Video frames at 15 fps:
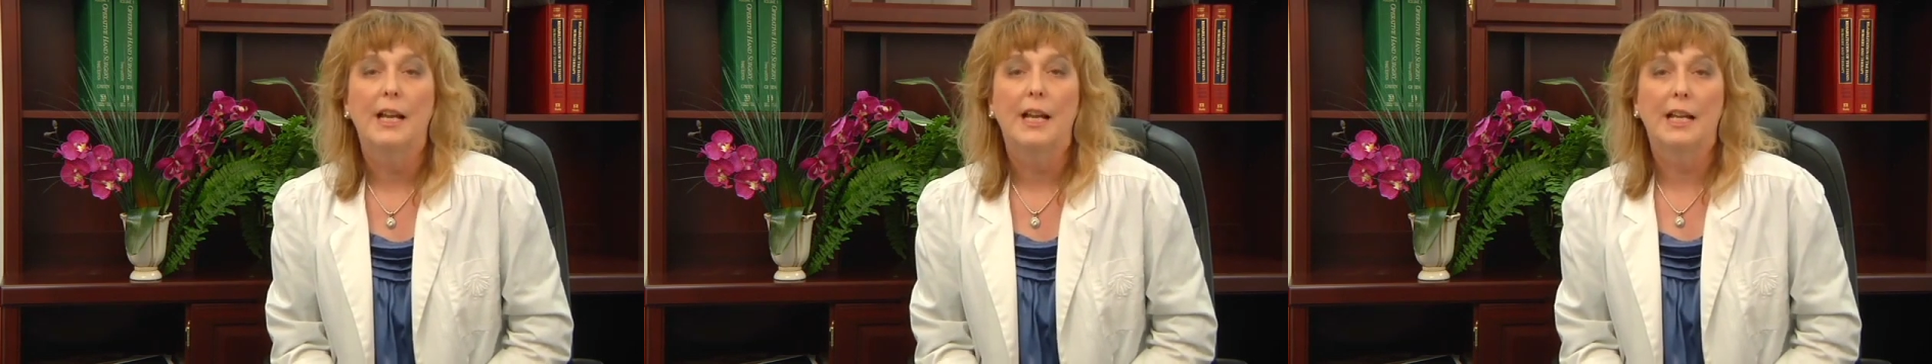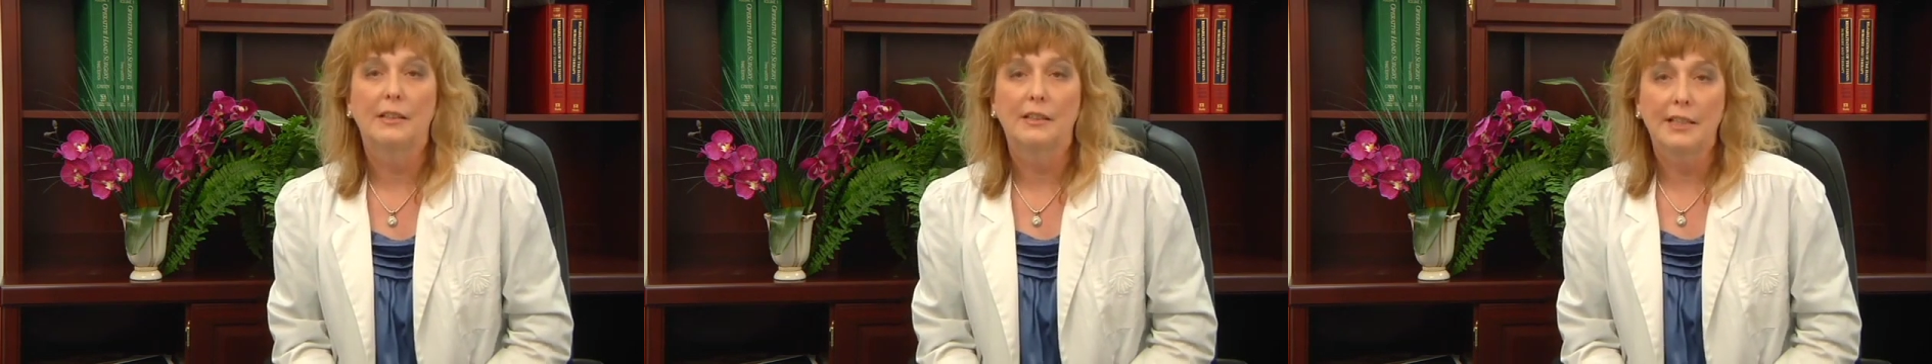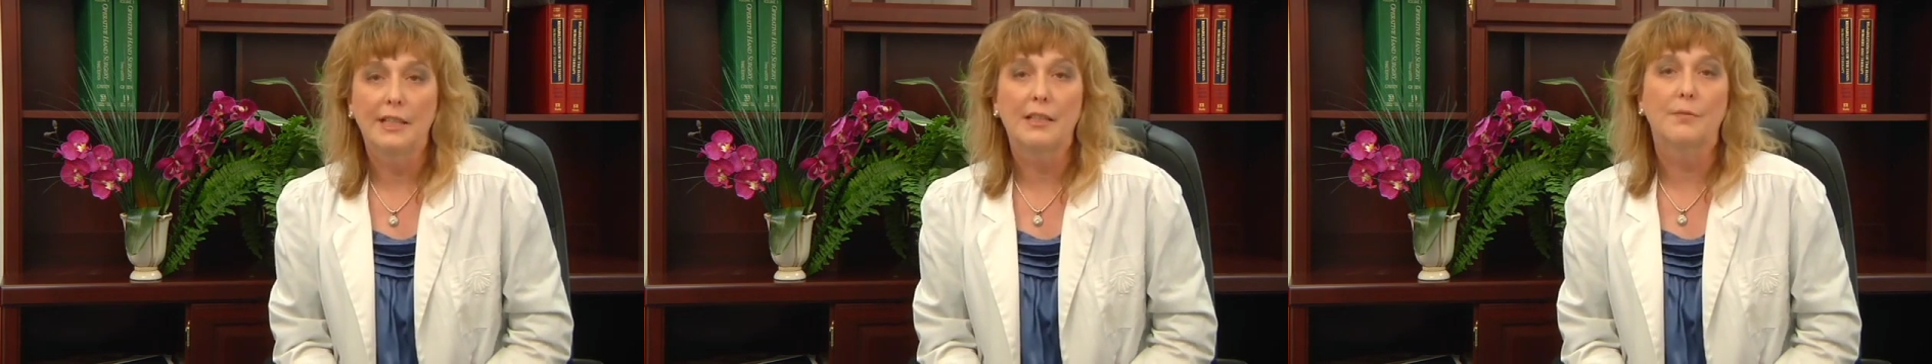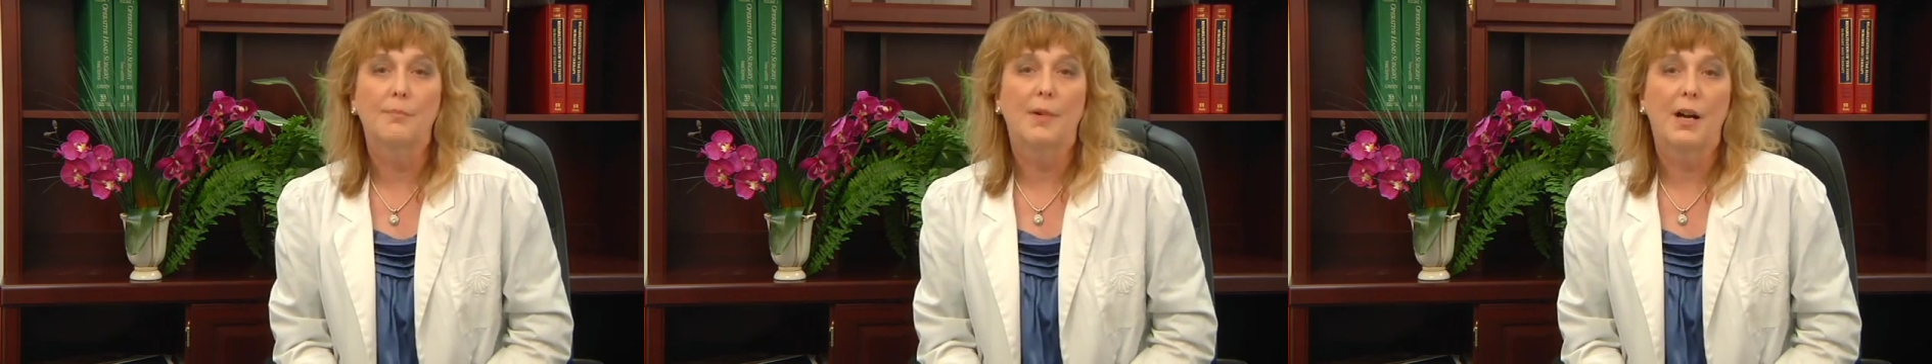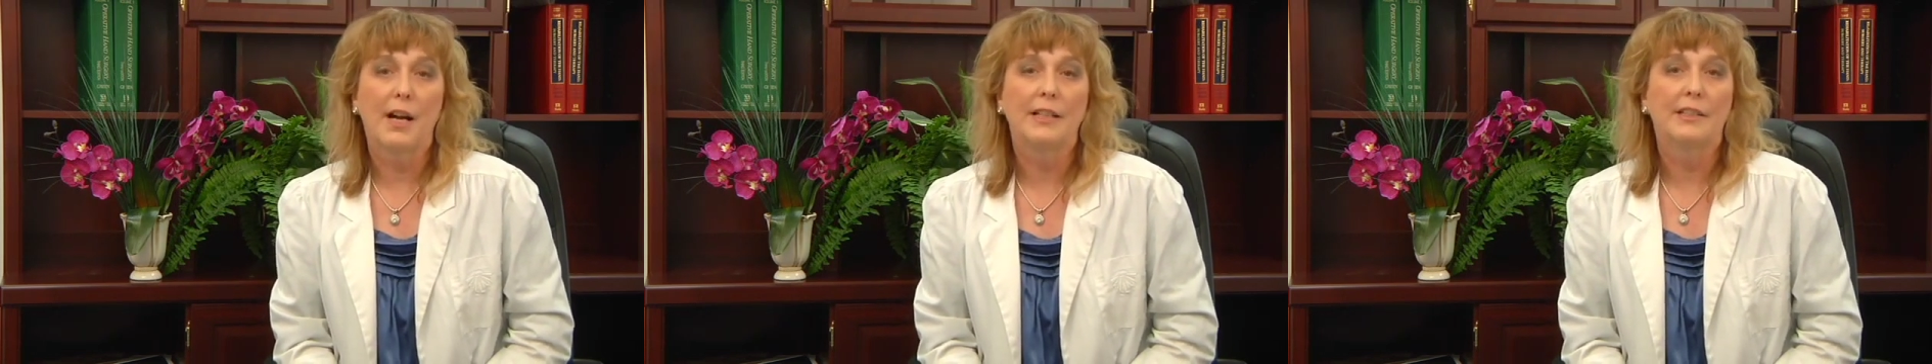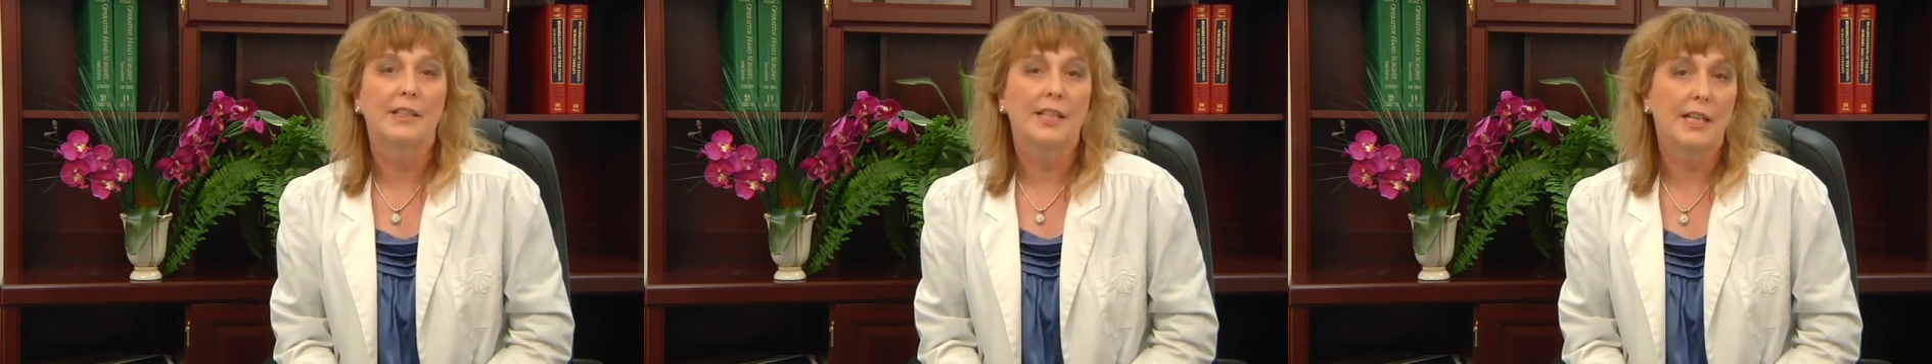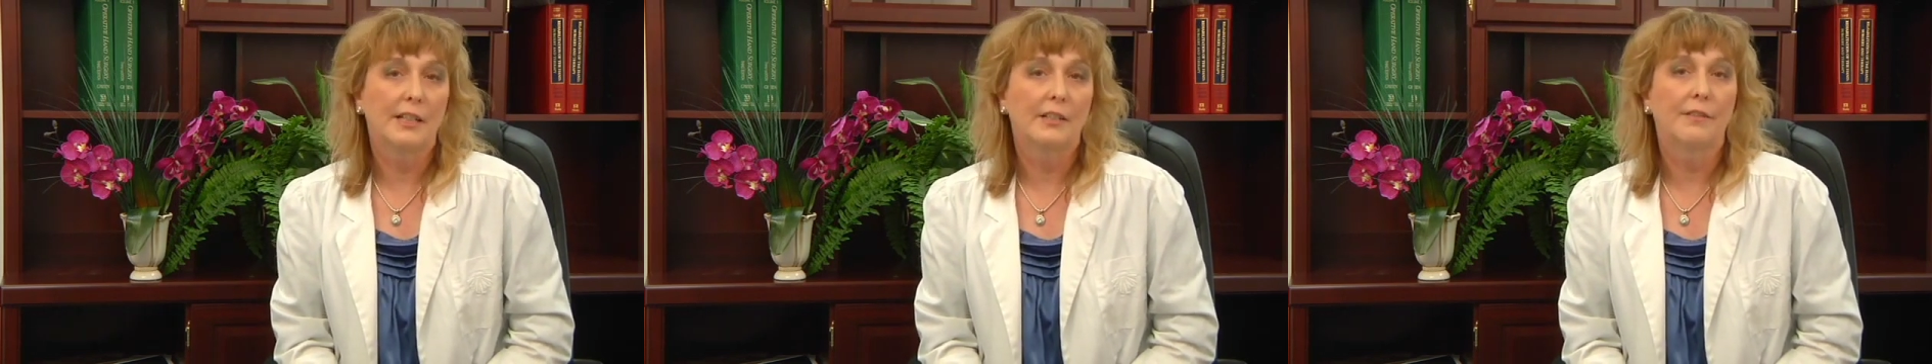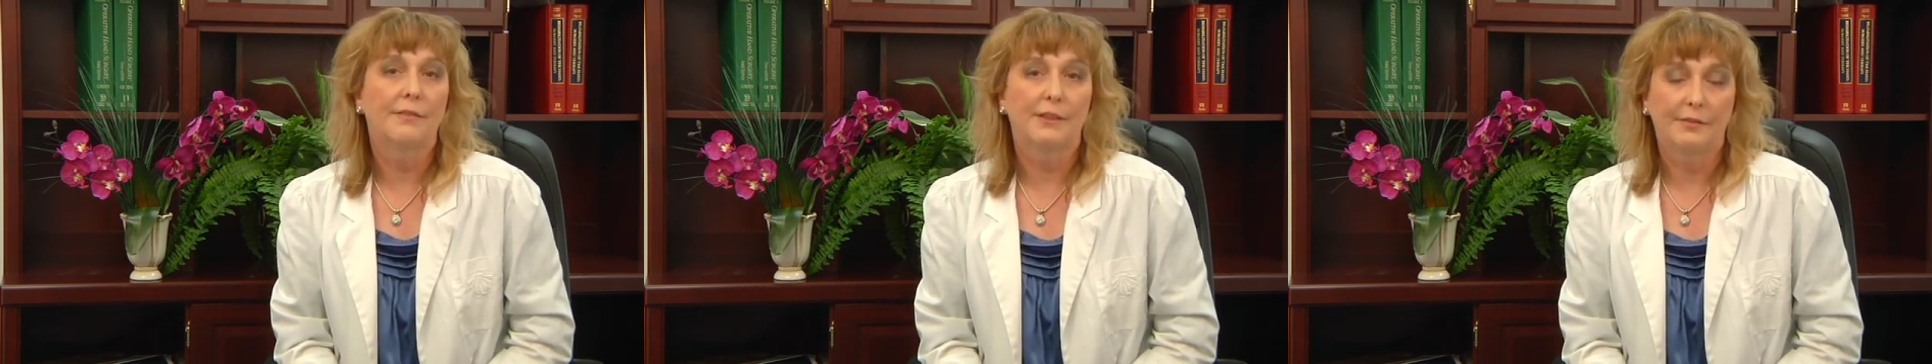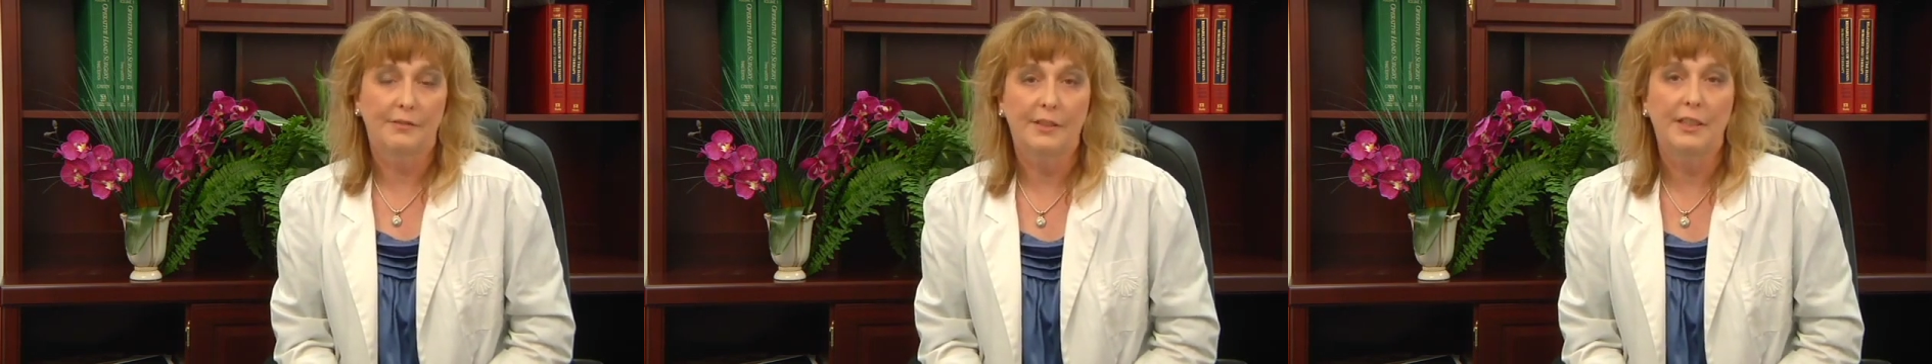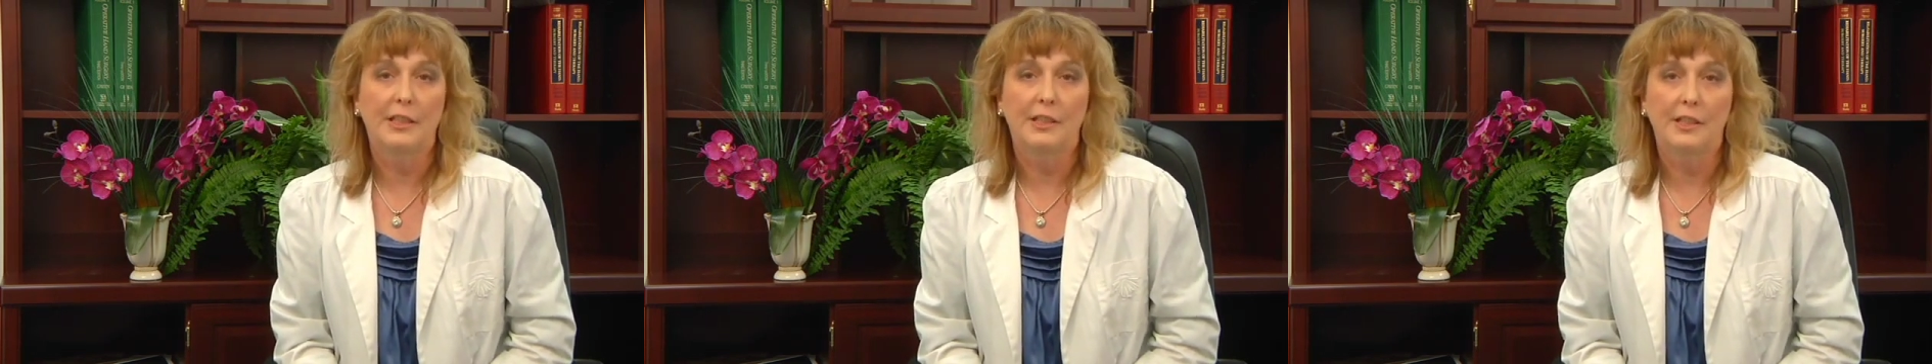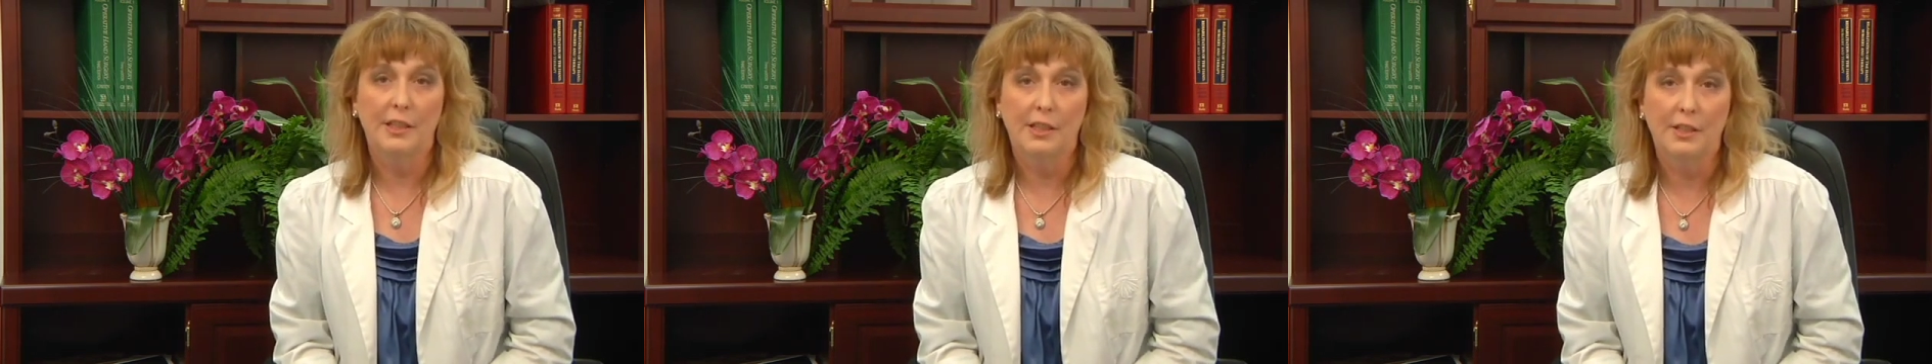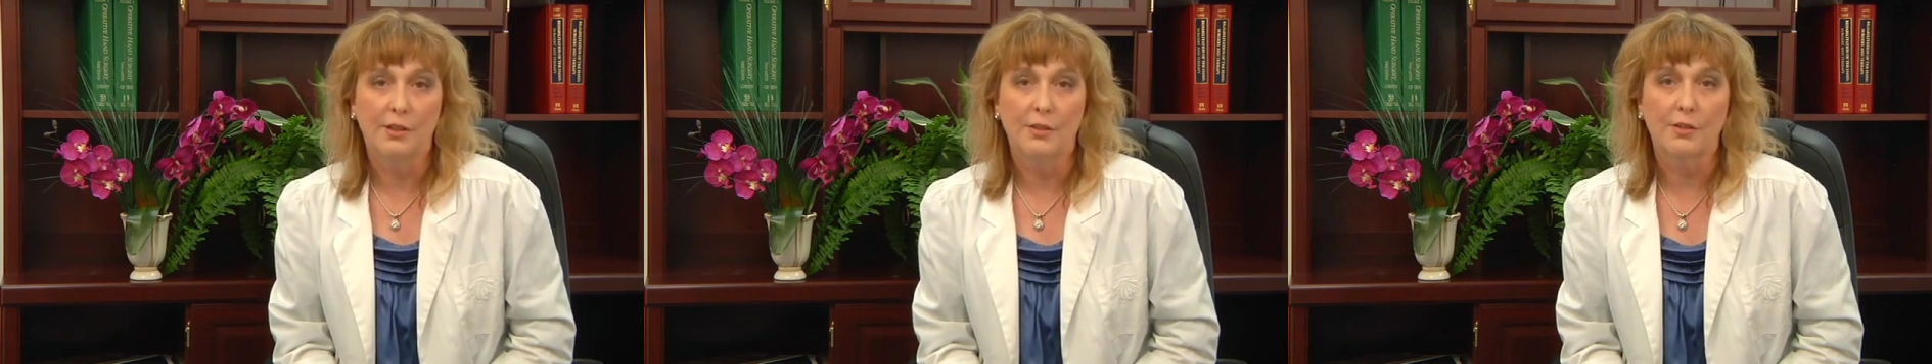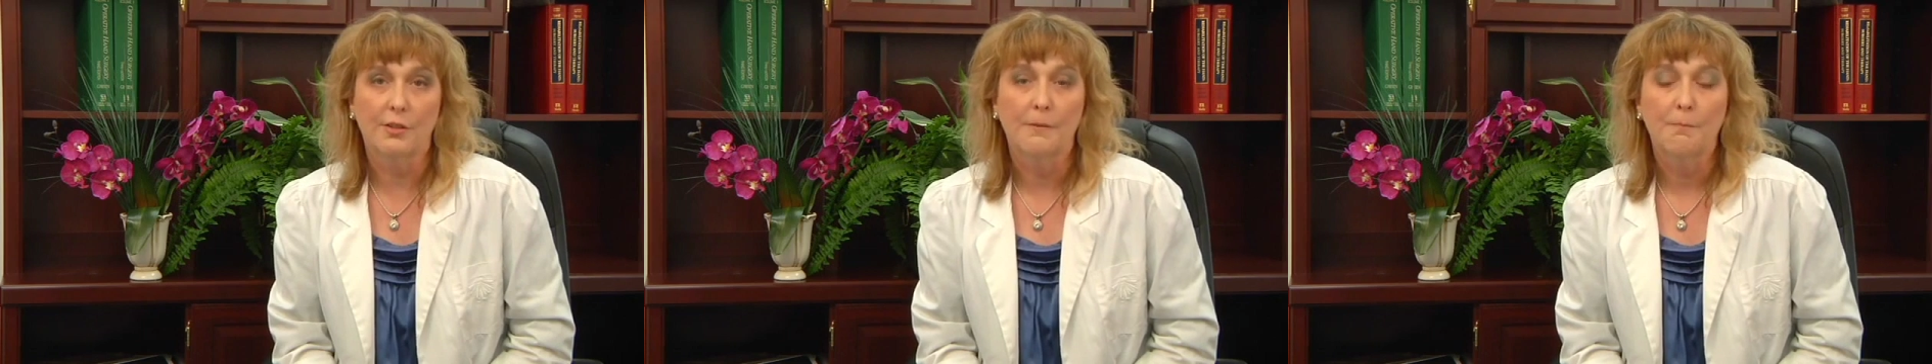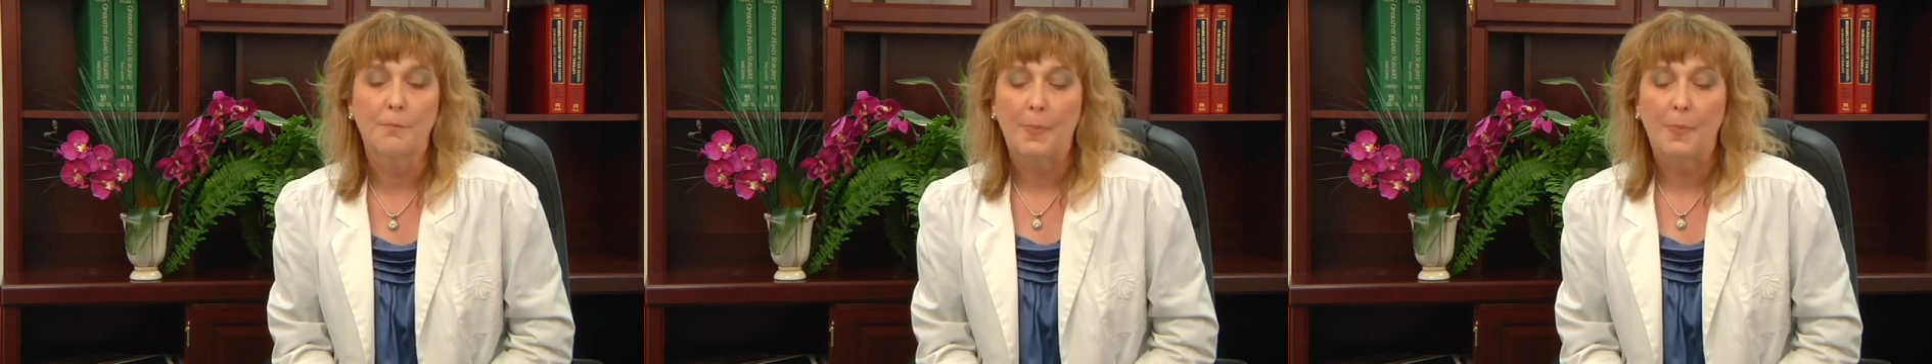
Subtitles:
at least by 10 to 15 years.